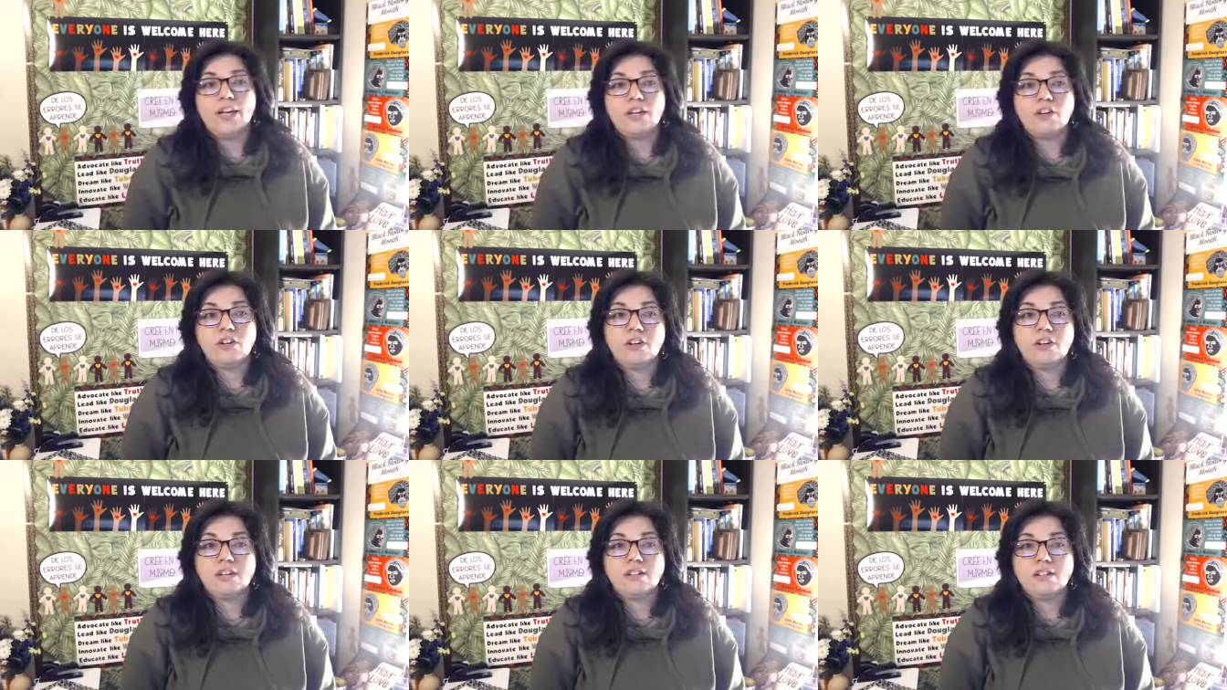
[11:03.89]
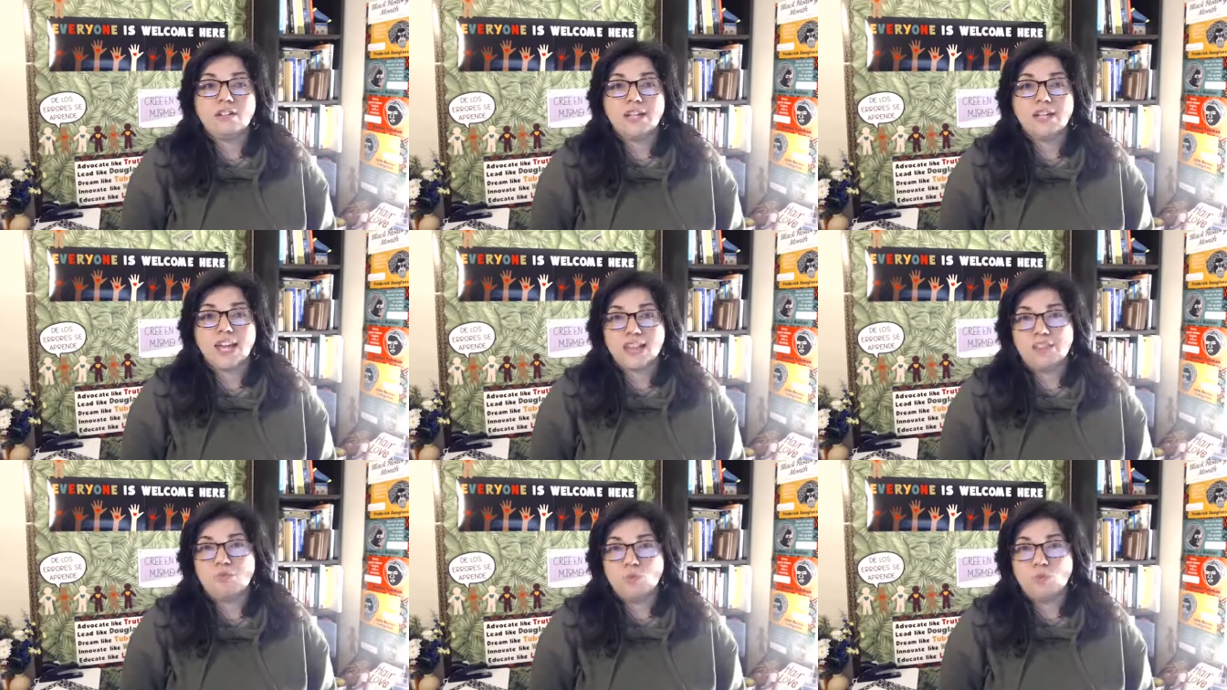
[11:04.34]
it could
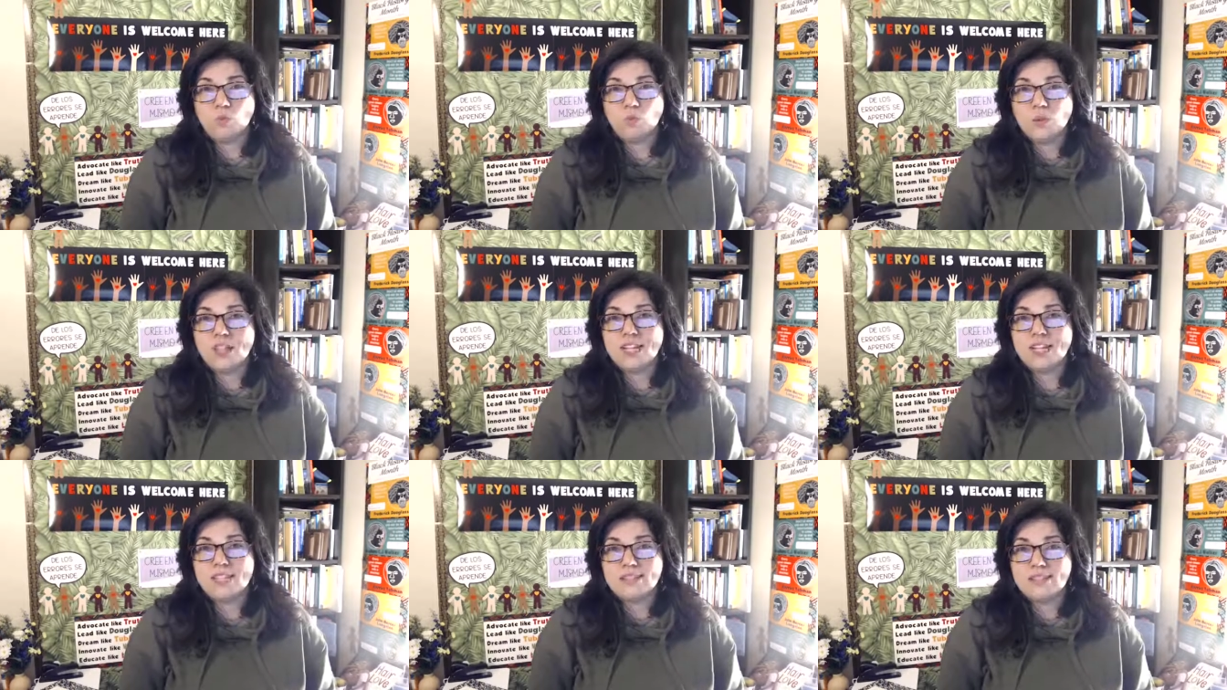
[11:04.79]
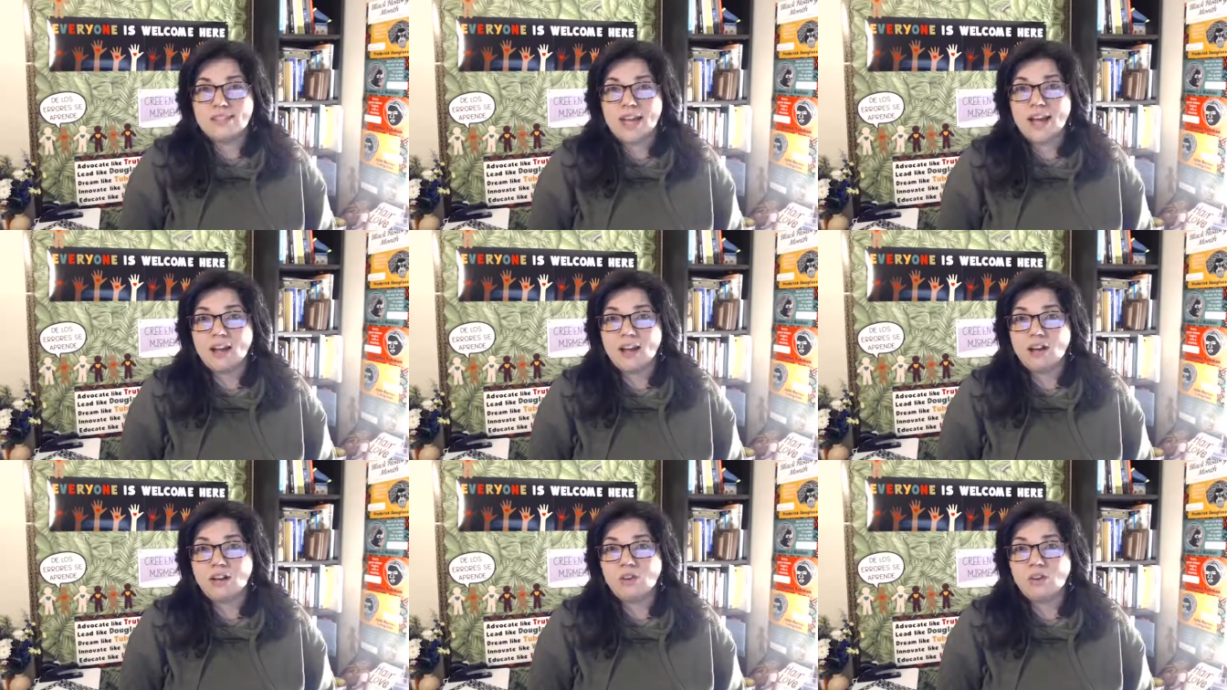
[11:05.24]
get them really
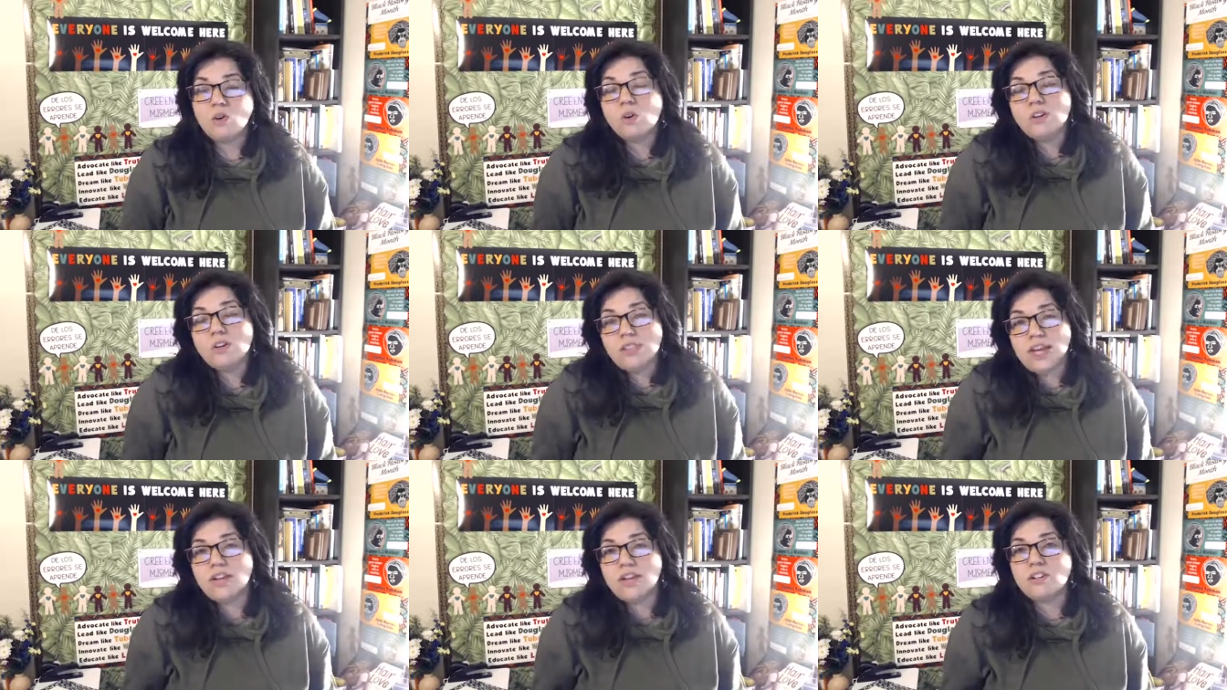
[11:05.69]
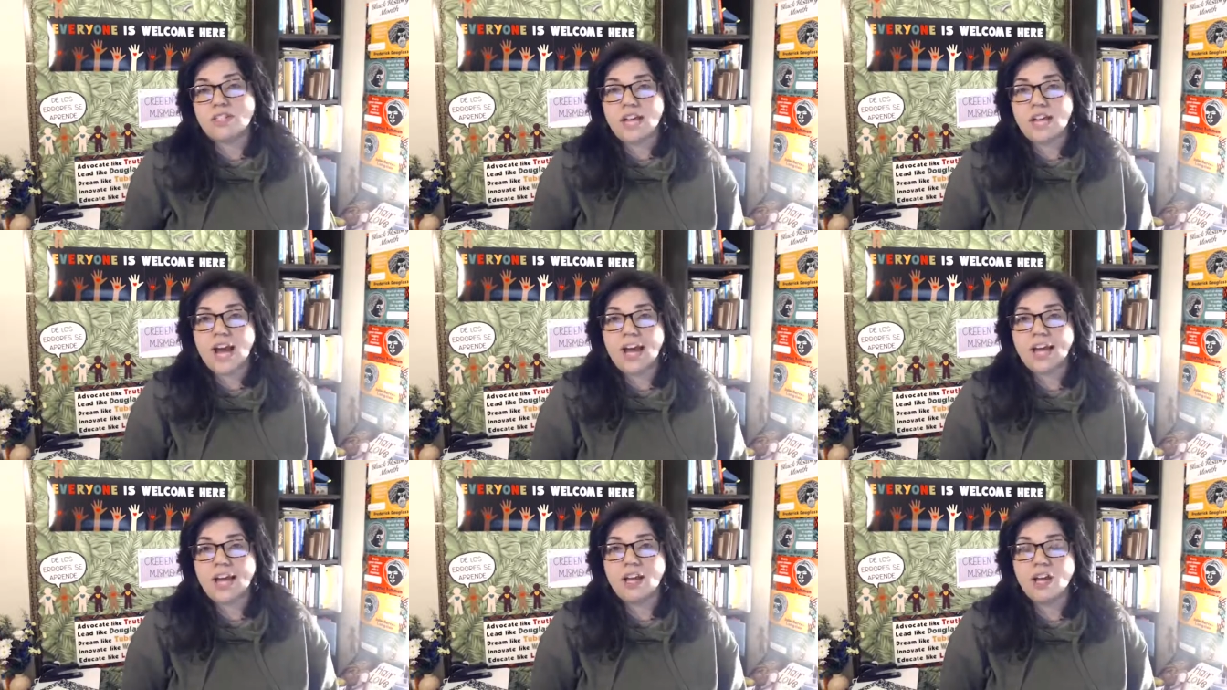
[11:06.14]
sick or they could
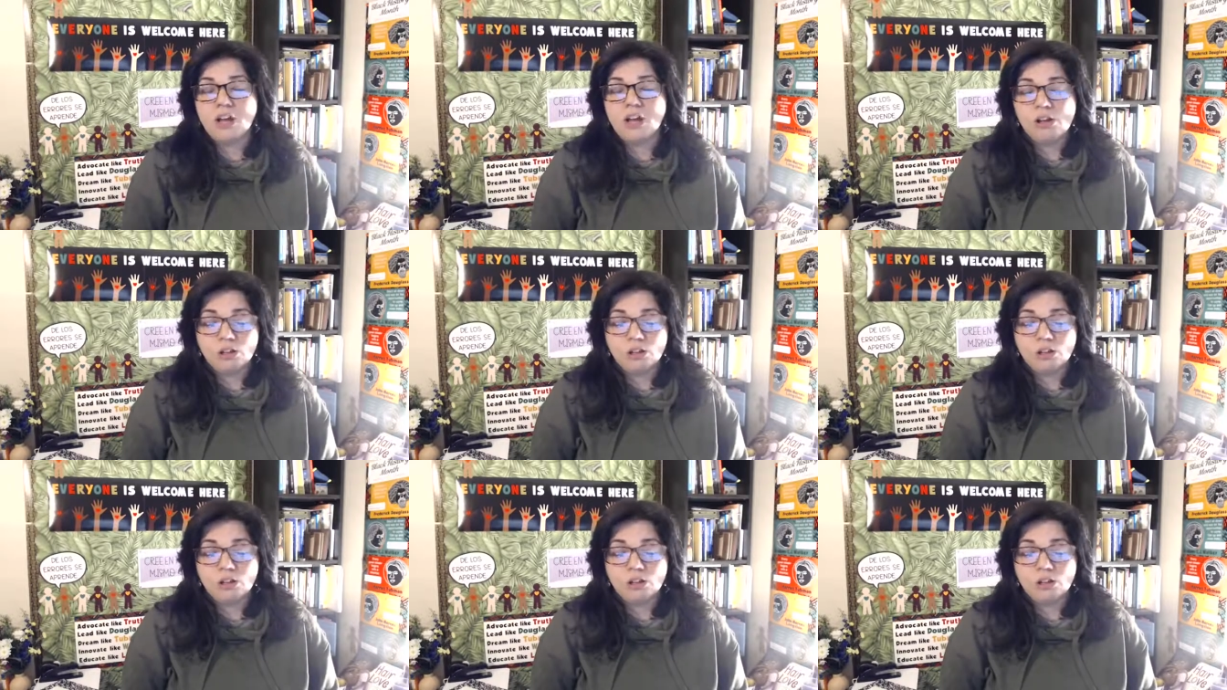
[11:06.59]
die.